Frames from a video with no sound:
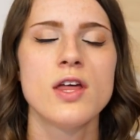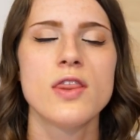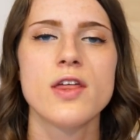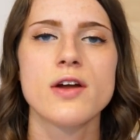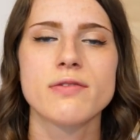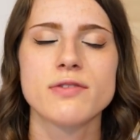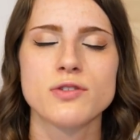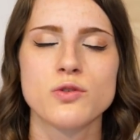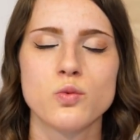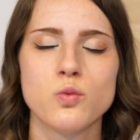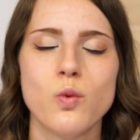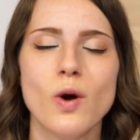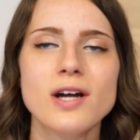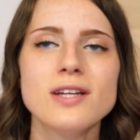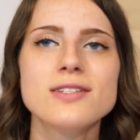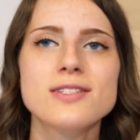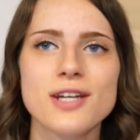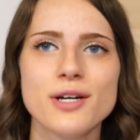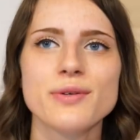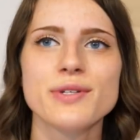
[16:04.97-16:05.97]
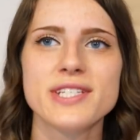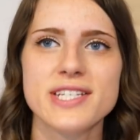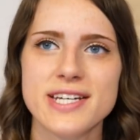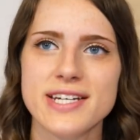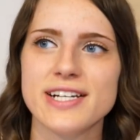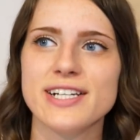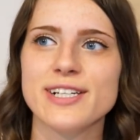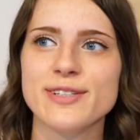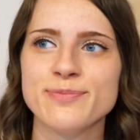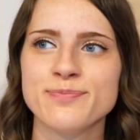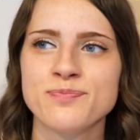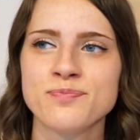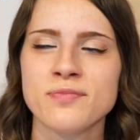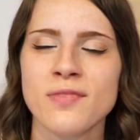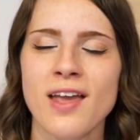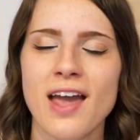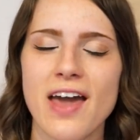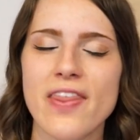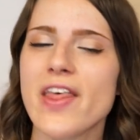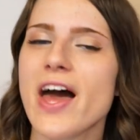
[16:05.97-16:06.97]
There was one don't here,
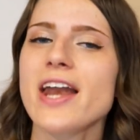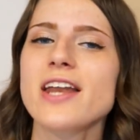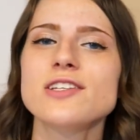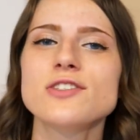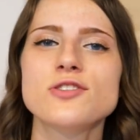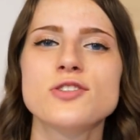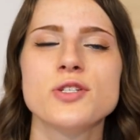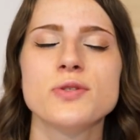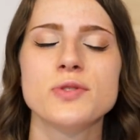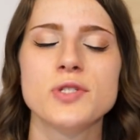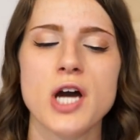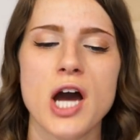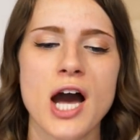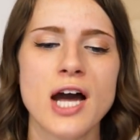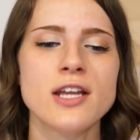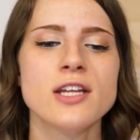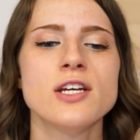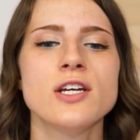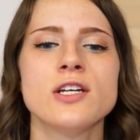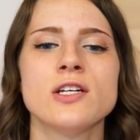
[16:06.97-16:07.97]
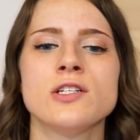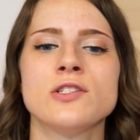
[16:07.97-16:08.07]
and that is to not